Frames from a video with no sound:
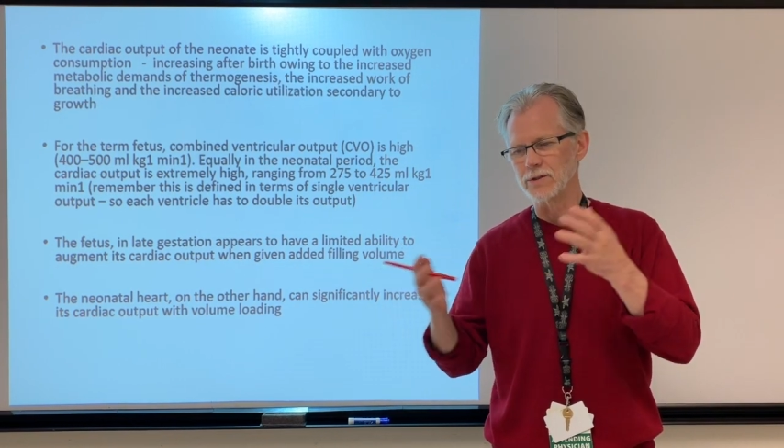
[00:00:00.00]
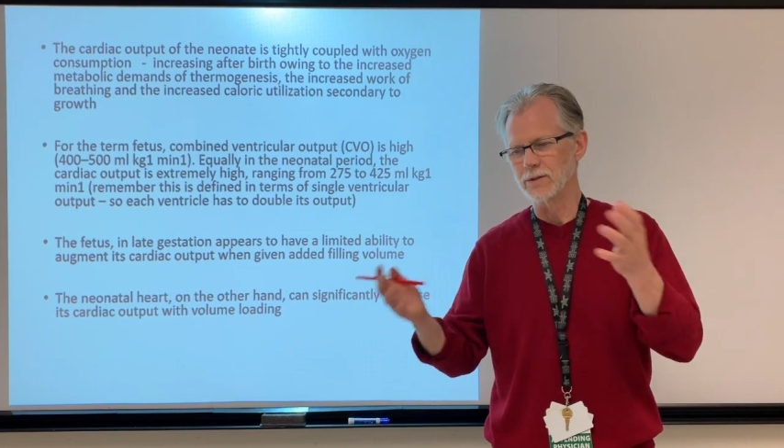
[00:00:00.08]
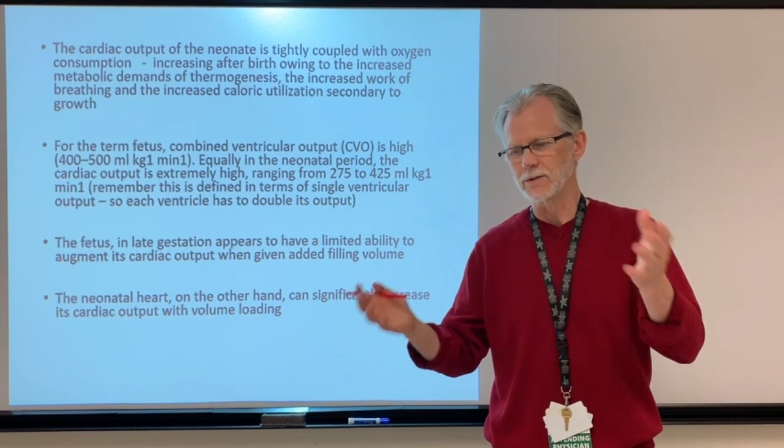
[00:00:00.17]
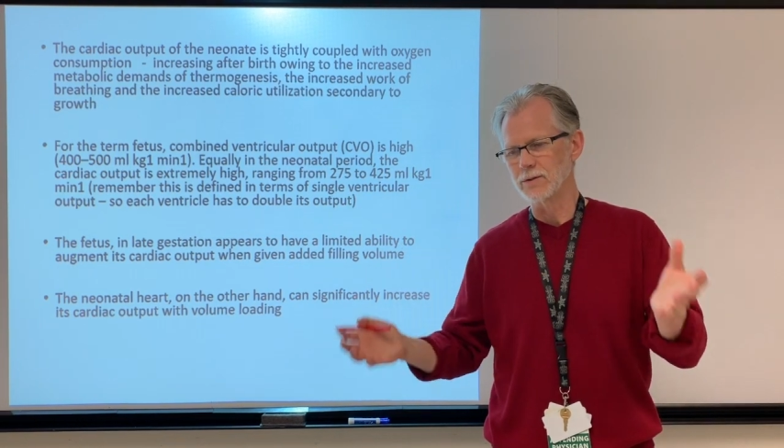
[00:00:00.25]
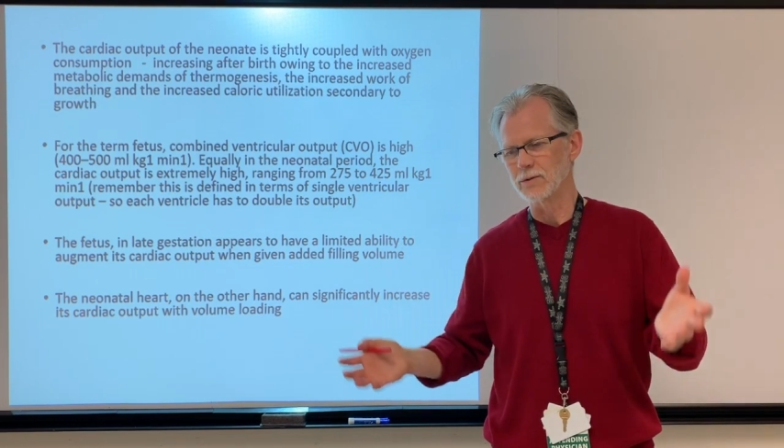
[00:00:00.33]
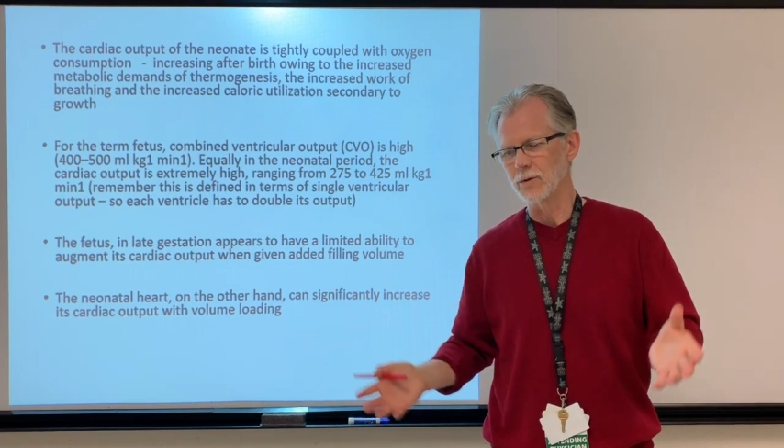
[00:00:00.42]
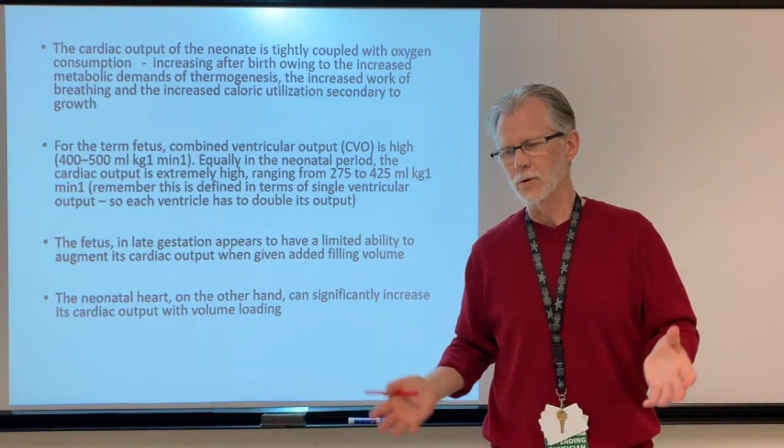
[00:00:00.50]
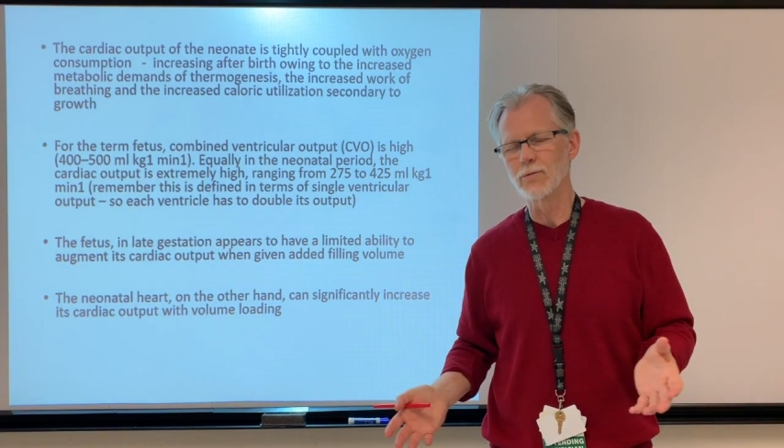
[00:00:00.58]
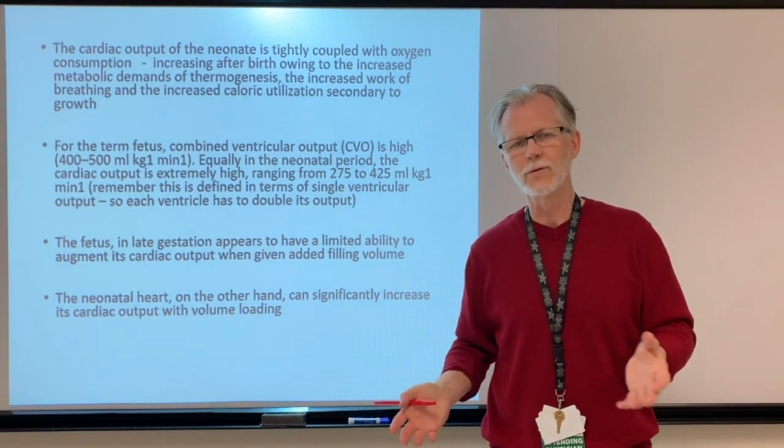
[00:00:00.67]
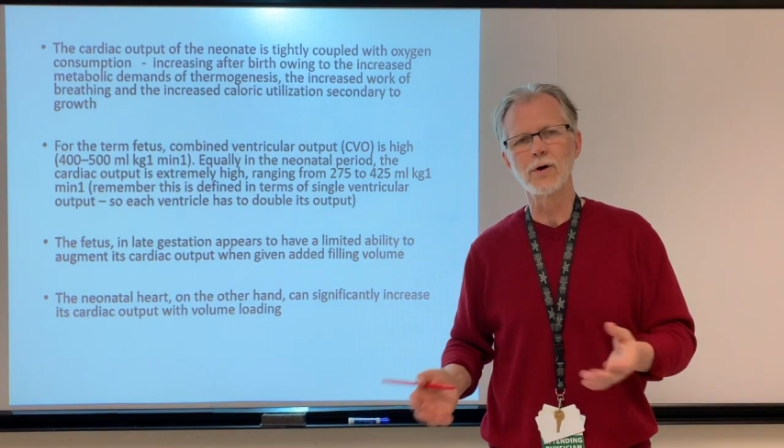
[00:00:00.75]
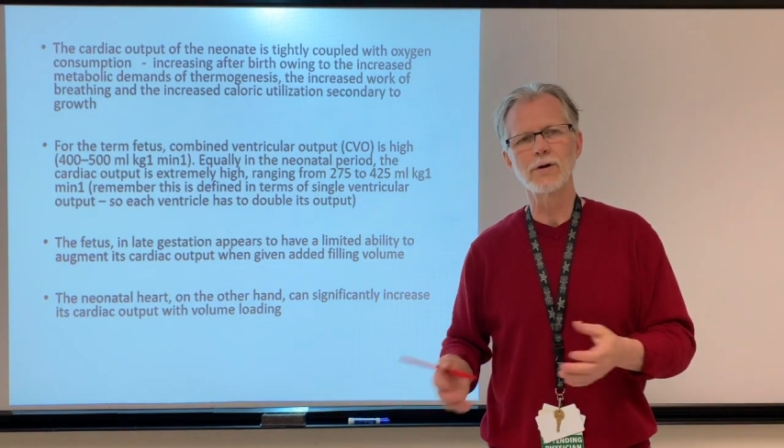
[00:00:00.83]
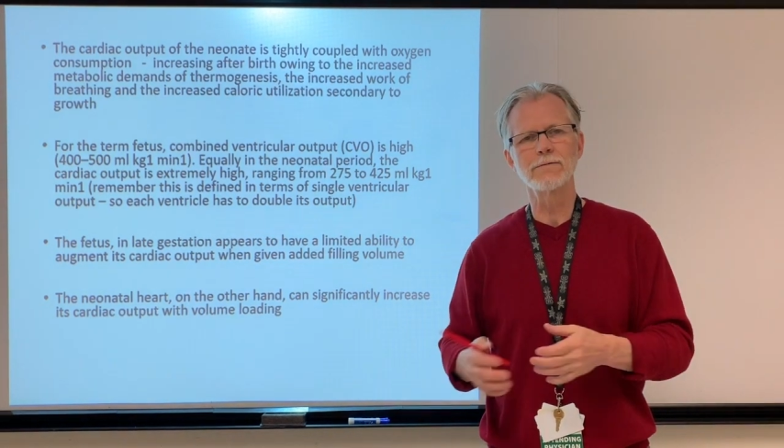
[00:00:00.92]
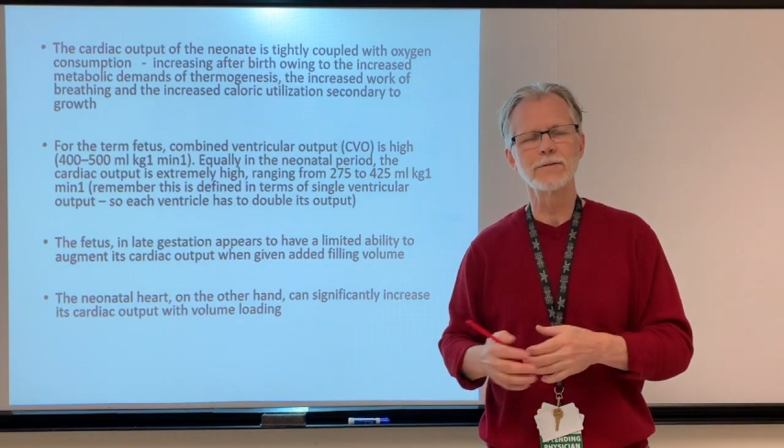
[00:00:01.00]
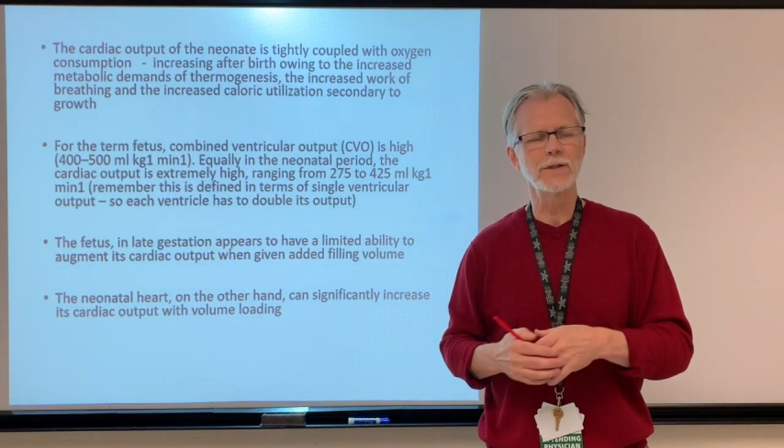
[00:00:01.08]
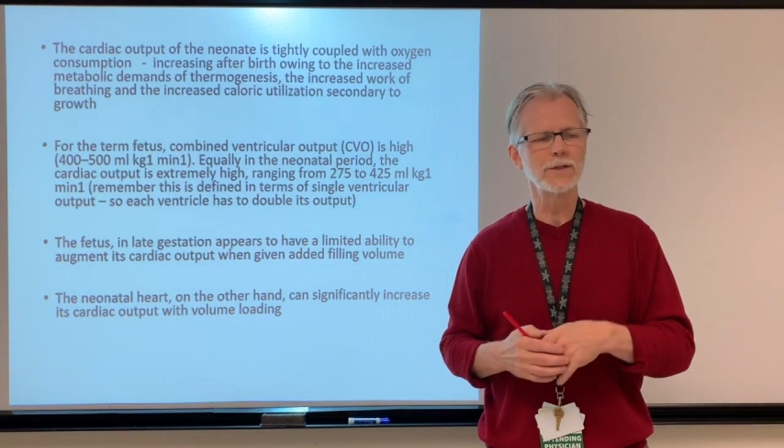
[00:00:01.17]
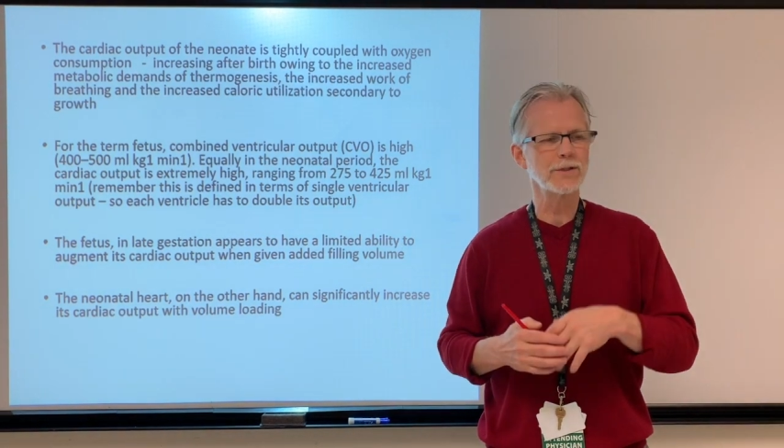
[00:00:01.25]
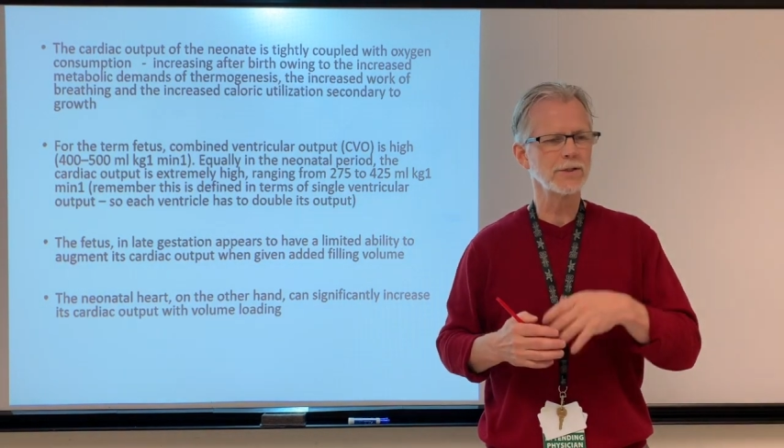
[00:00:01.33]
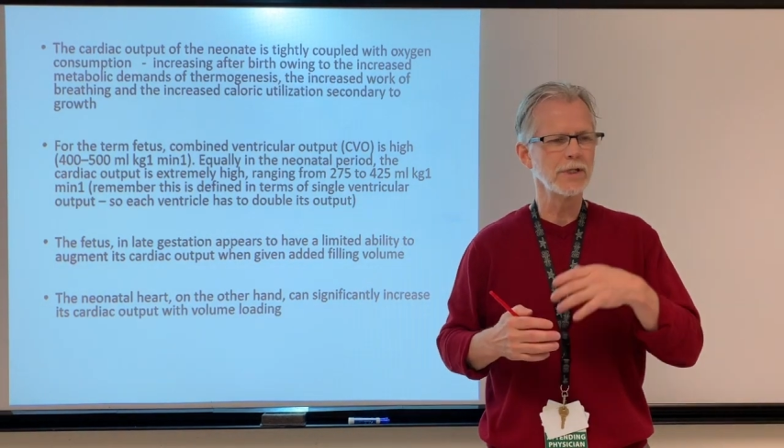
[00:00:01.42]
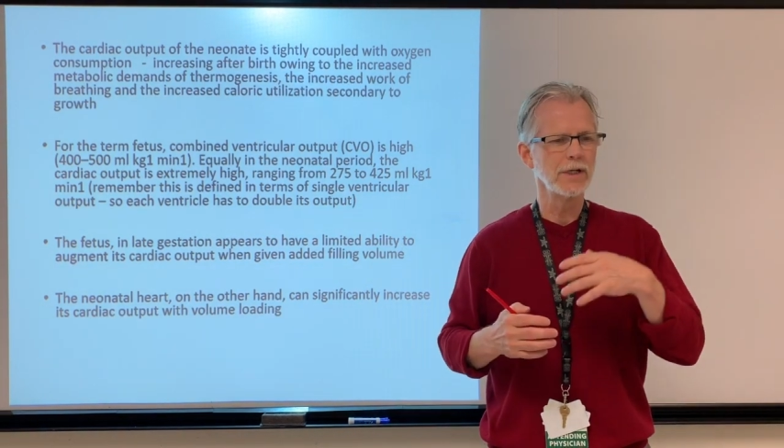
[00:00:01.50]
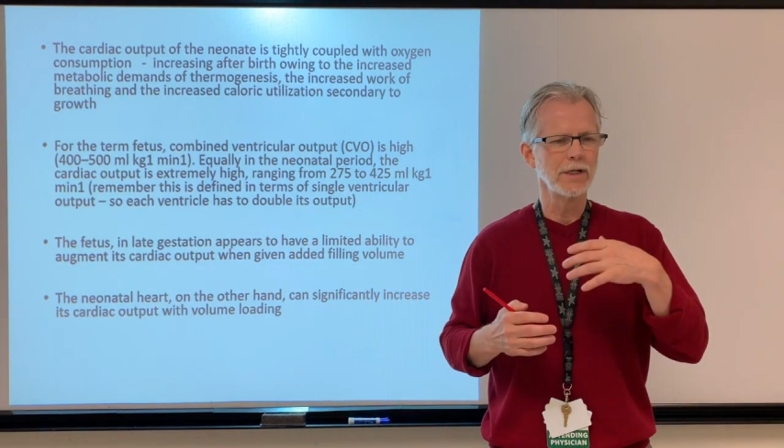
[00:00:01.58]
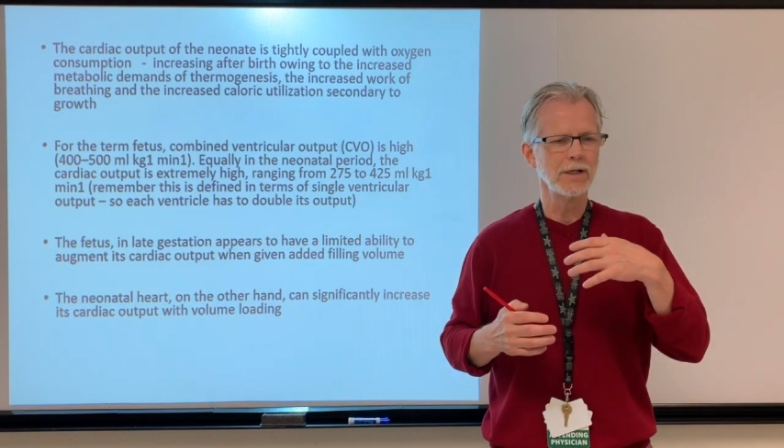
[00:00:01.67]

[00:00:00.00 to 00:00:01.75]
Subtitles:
the overall fetus,